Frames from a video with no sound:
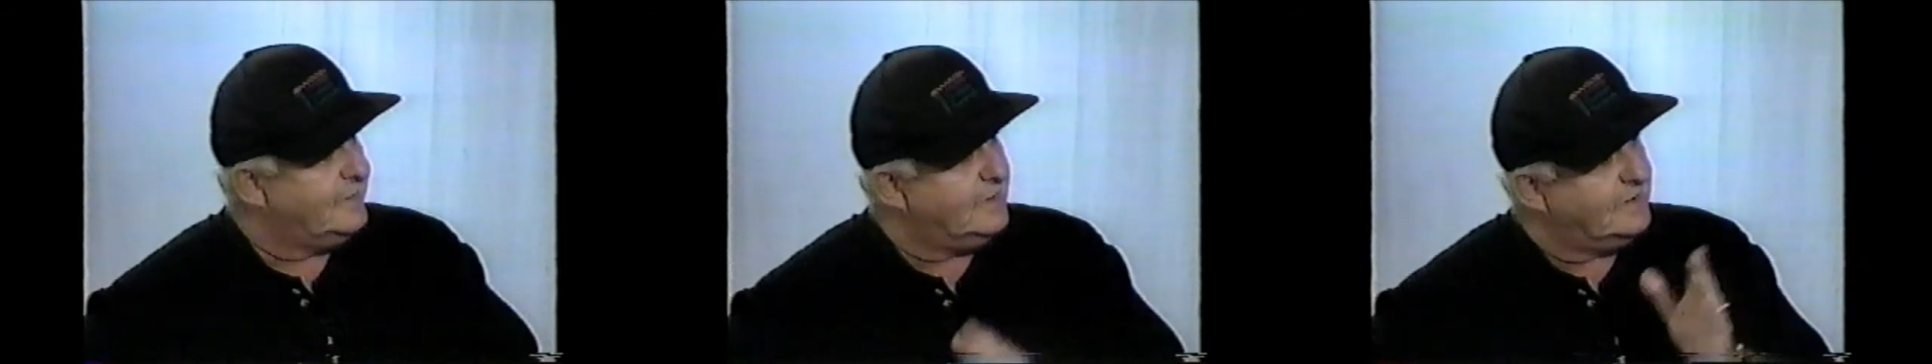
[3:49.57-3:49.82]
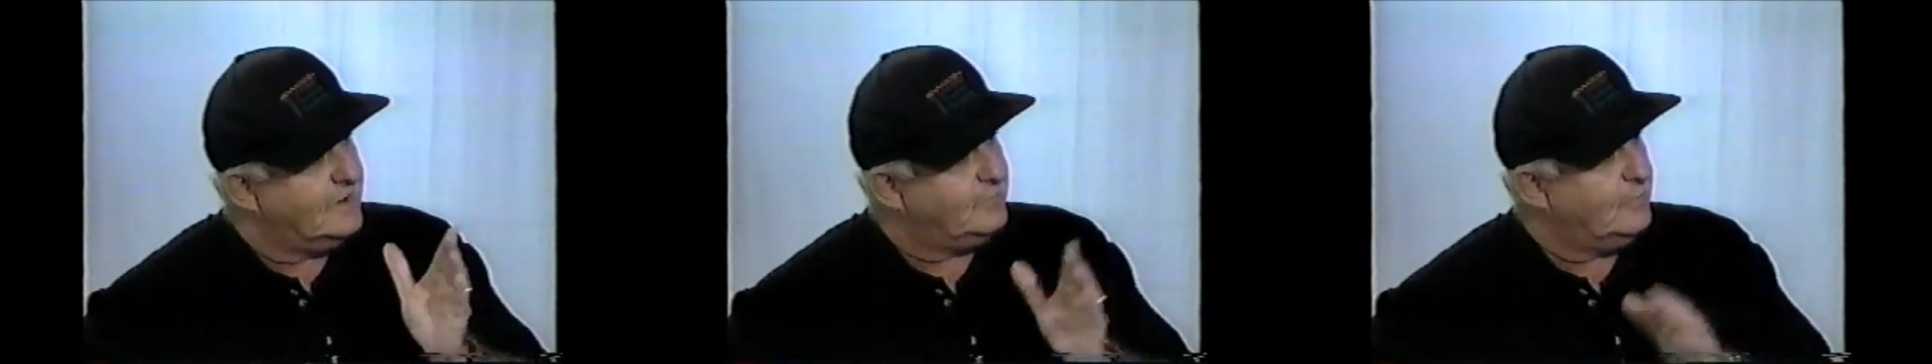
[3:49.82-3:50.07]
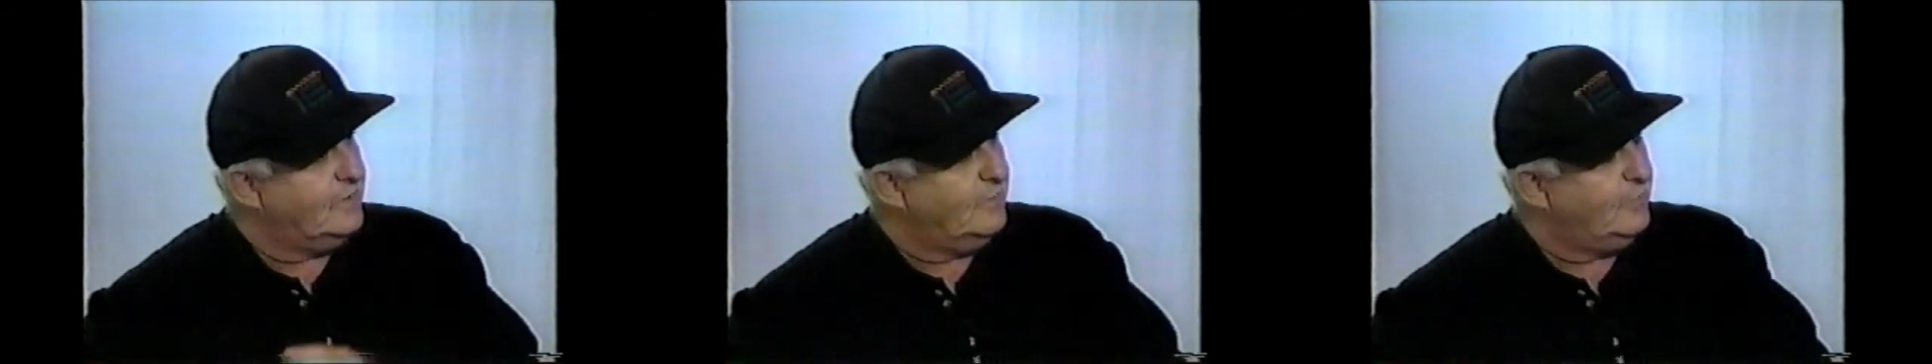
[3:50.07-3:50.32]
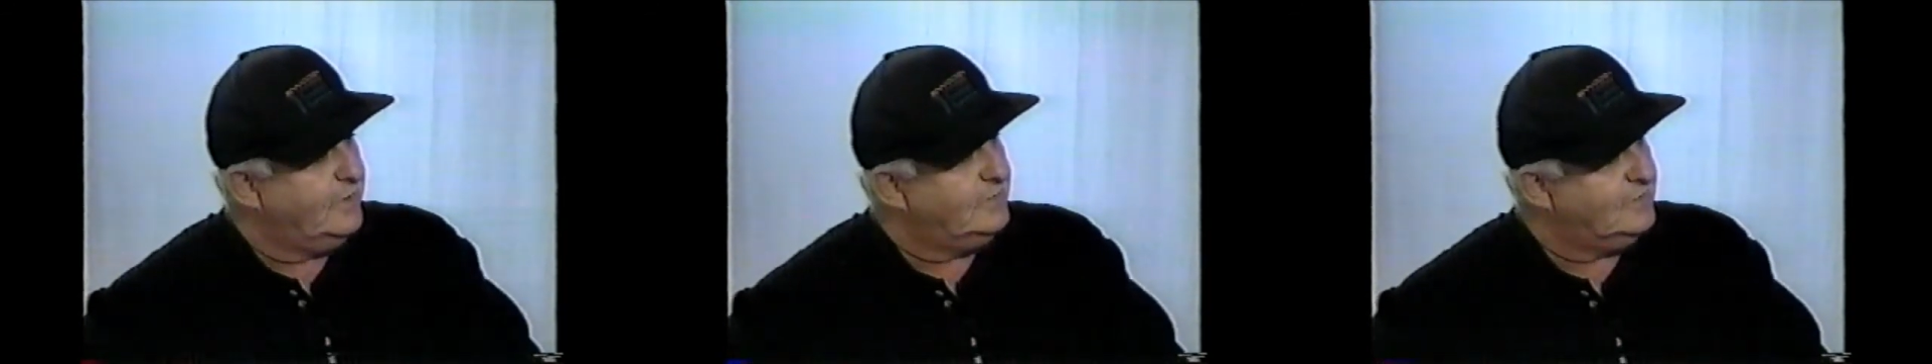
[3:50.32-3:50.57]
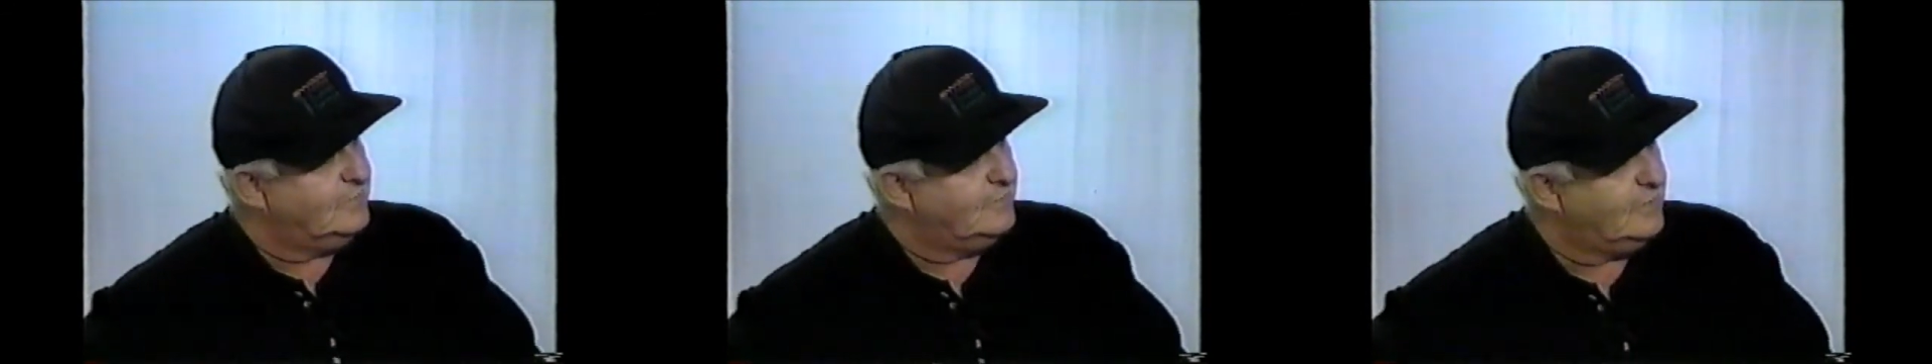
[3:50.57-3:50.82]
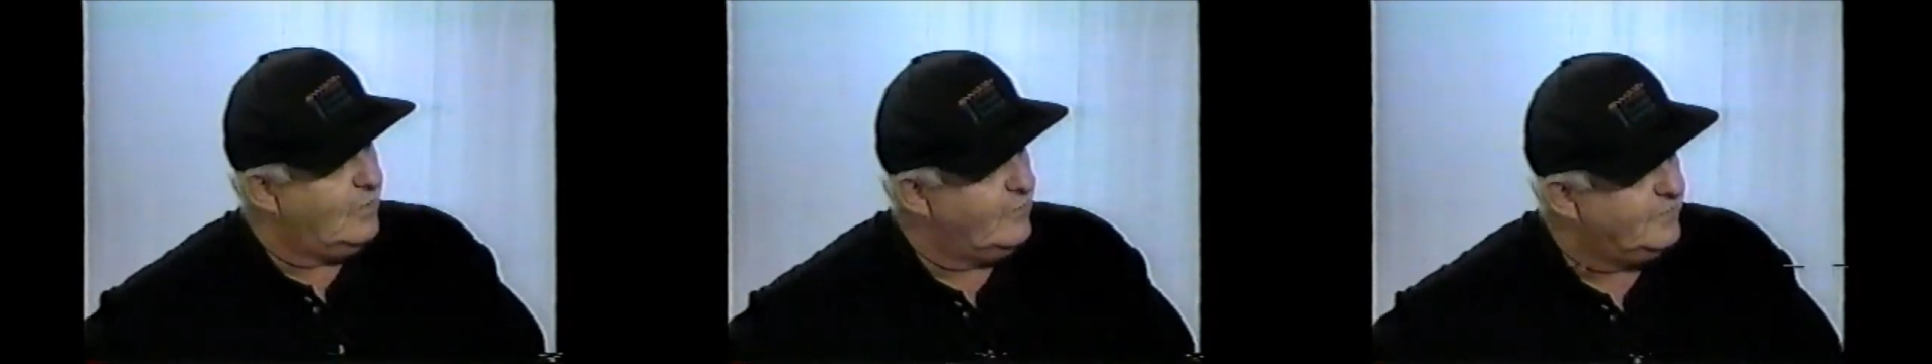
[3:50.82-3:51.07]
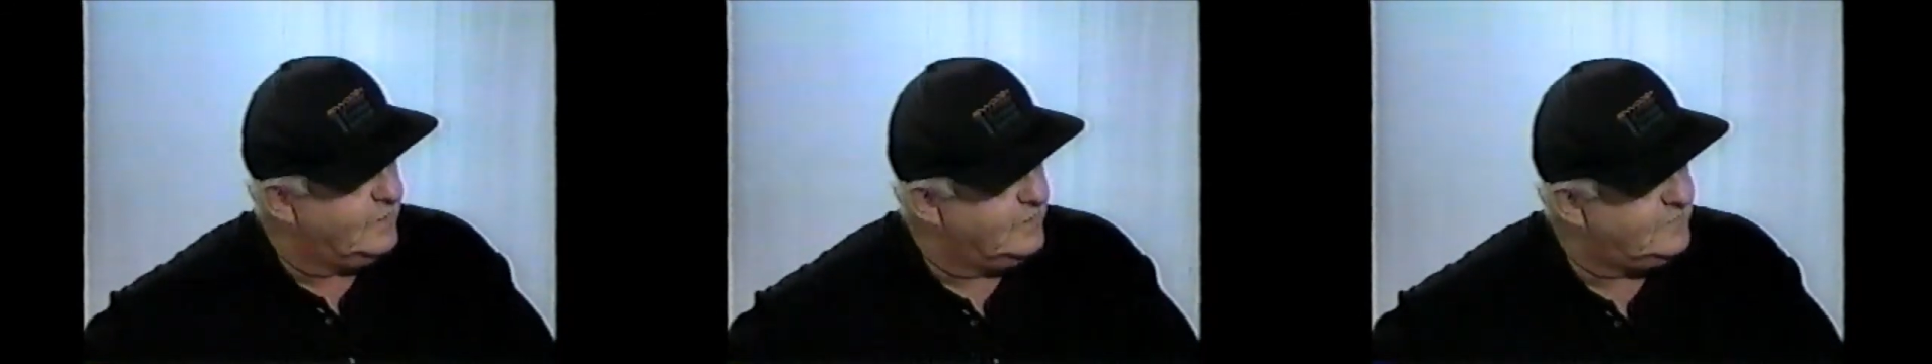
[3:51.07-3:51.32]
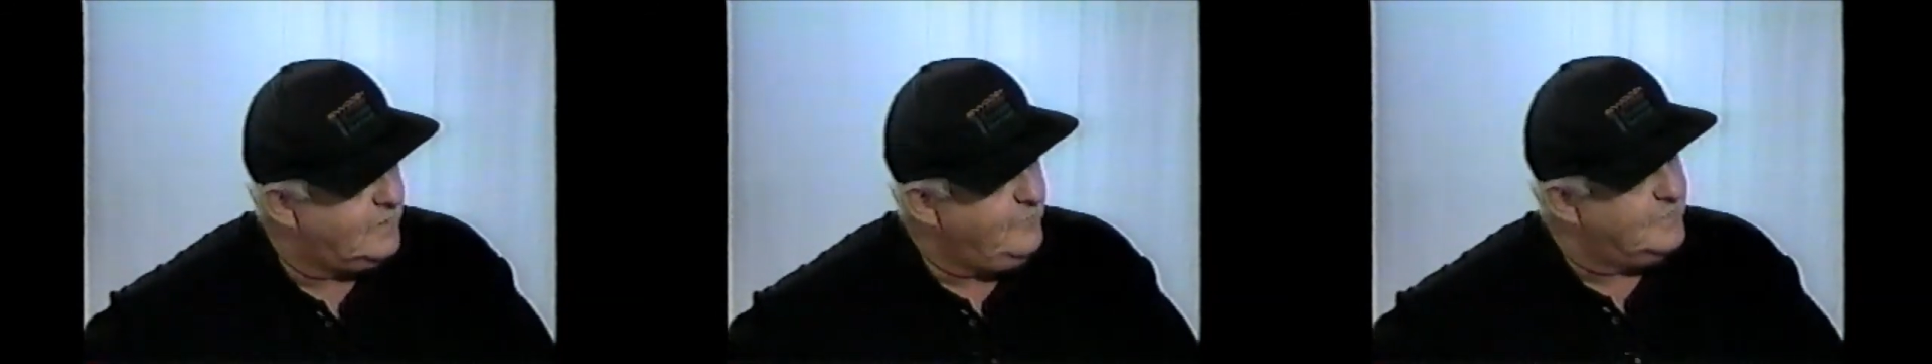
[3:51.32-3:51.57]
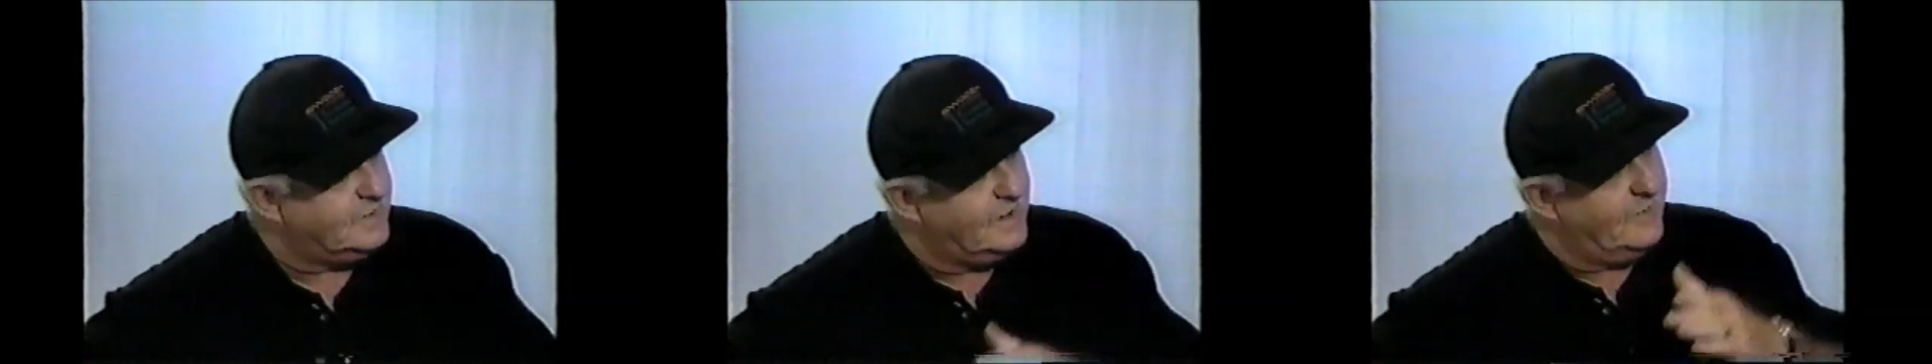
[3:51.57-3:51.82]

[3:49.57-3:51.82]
I think that's one of the reasons over the acceptance.